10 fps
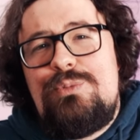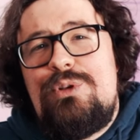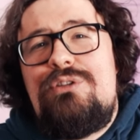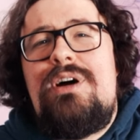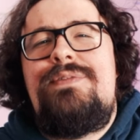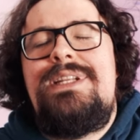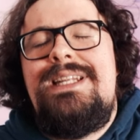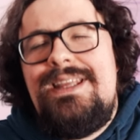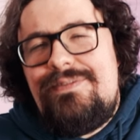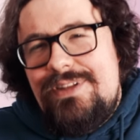we'll craft a
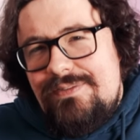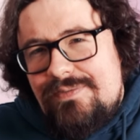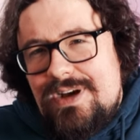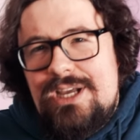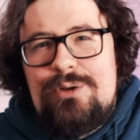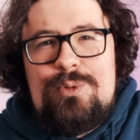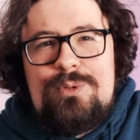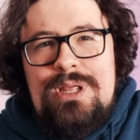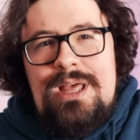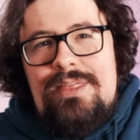nifty firewall